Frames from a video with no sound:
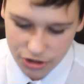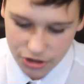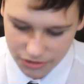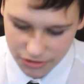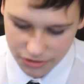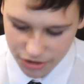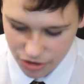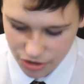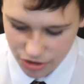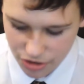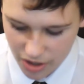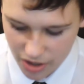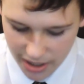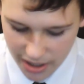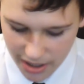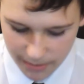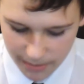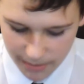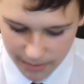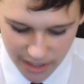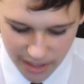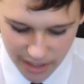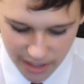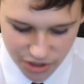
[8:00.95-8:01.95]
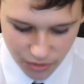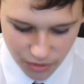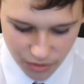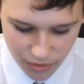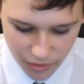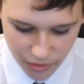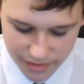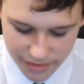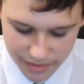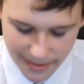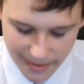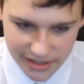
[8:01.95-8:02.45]
just try and make sure the
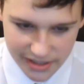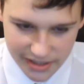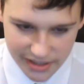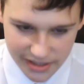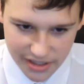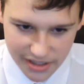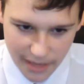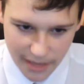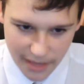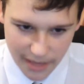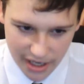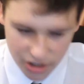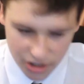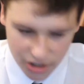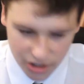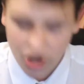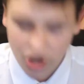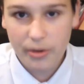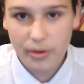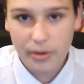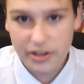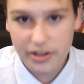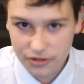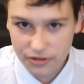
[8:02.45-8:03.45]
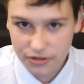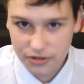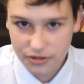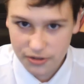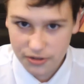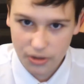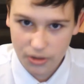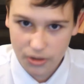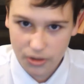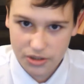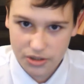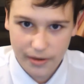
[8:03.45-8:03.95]
spiders can make no entrance
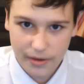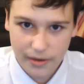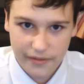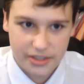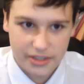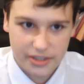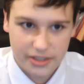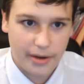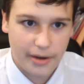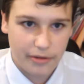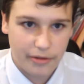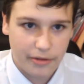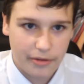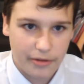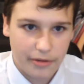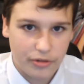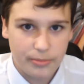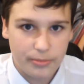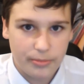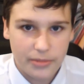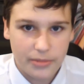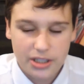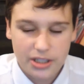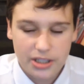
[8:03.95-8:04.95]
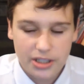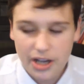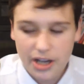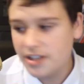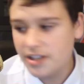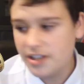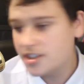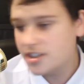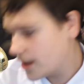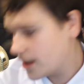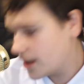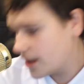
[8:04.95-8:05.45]
whatsoever into my room. I
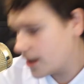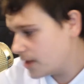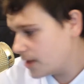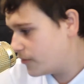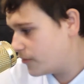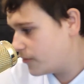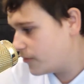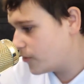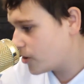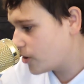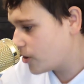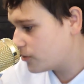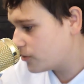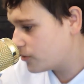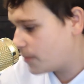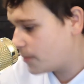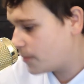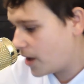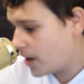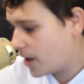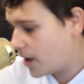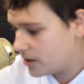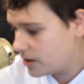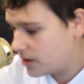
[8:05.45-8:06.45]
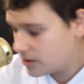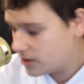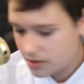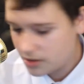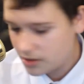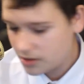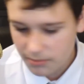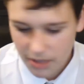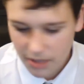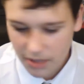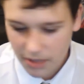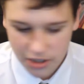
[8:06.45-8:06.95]
check it before I go to bed,
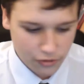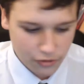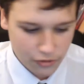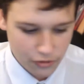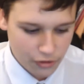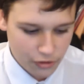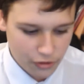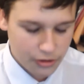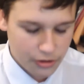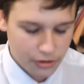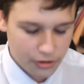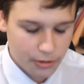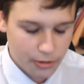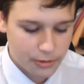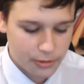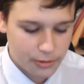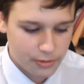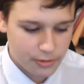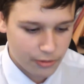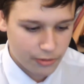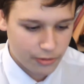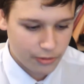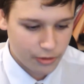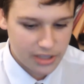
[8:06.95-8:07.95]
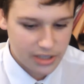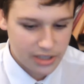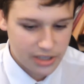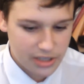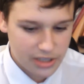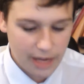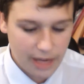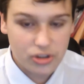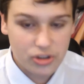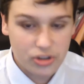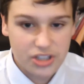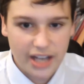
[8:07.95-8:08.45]
make sure none of them come into my room, because I'm
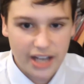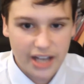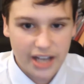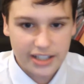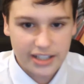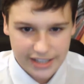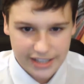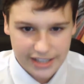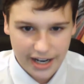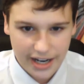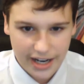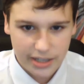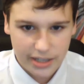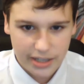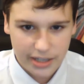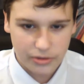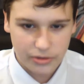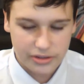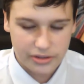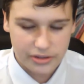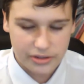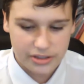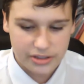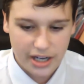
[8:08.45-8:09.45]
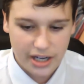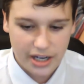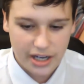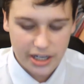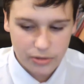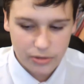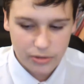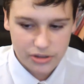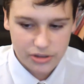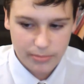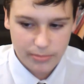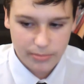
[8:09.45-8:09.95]
not scared of the tiny ones. Tiny
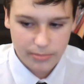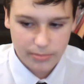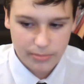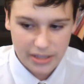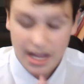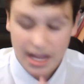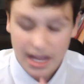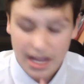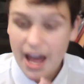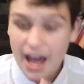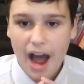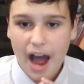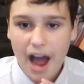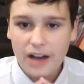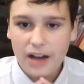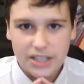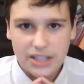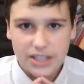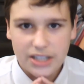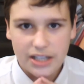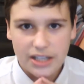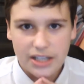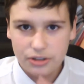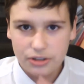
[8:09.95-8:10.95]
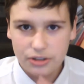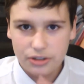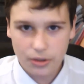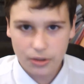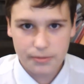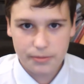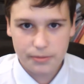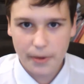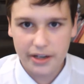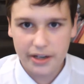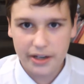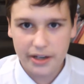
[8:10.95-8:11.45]
ones, I mean, I'll kill no
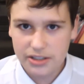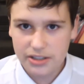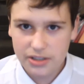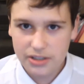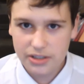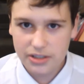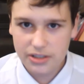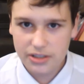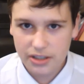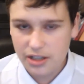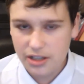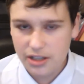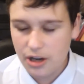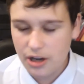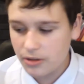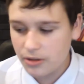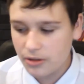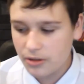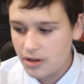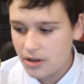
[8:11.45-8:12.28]
spider, it's, you know,